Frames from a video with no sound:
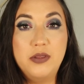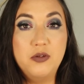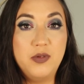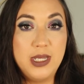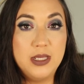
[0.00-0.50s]

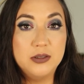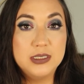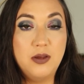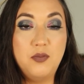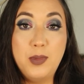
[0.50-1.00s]
other
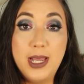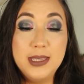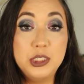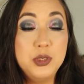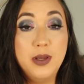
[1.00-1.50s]
videos of
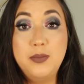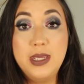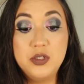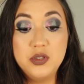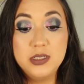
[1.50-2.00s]
mine that you might
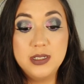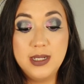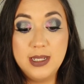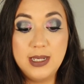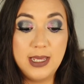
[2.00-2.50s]
be interested
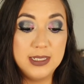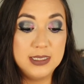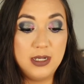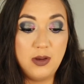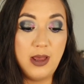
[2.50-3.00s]
in. Like I
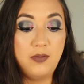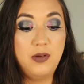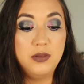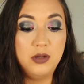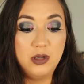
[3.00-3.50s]
said, I'll have
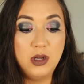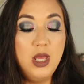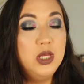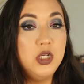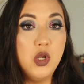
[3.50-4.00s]
other
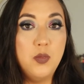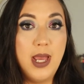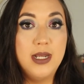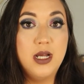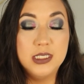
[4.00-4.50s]

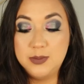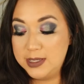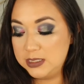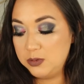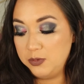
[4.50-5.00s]
Nomad
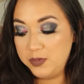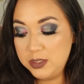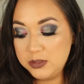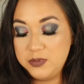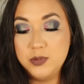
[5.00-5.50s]
Cosmetics
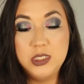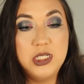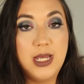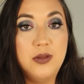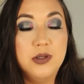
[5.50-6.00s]
reviews if you want
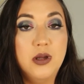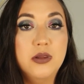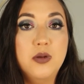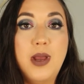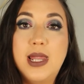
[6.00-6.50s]
to check out their
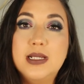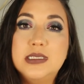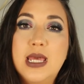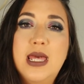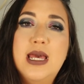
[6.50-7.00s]
other
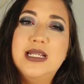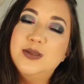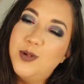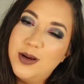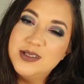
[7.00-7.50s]
palettes,
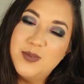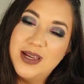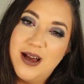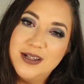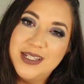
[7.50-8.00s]
as well as
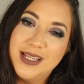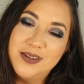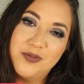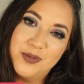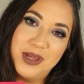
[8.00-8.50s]
my
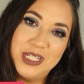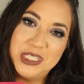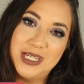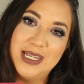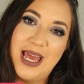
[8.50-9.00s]
contact
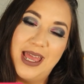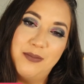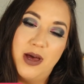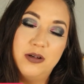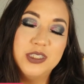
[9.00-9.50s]
information and
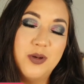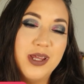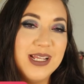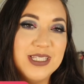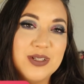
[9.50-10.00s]
I'm also
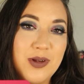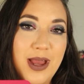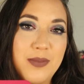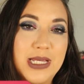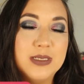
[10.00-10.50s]
on
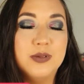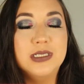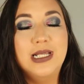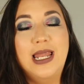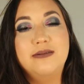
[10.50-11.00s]
Instagram as Bri
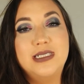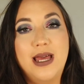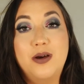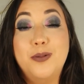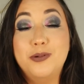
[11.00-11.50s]
C
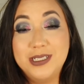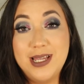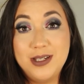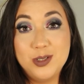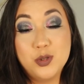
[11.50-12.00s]
Lifestyle and Bri
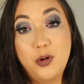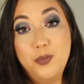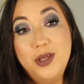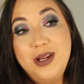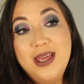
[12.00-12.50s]
C underscore
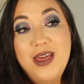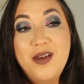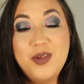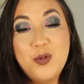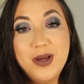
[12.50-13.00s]
beauty.
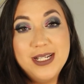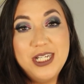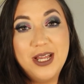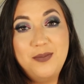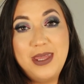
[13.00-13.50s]
If you want to
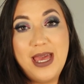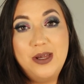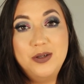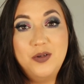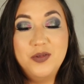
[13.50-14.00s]
check me
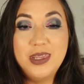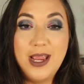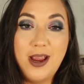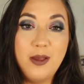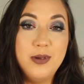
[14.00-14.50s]
out over
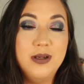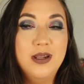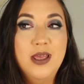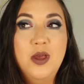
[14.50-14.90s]
there, I've been